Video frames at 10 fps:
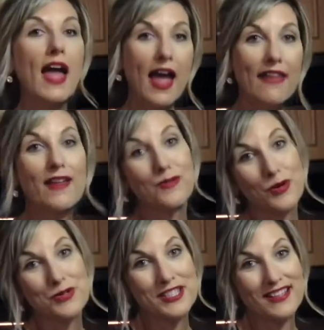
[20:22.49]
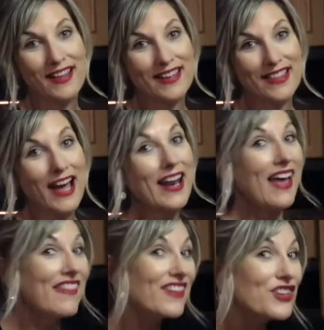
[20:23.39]
and then roast it like that,
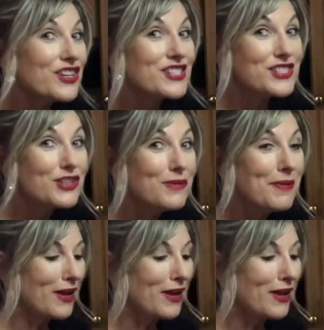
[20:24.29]
and then you could scoop it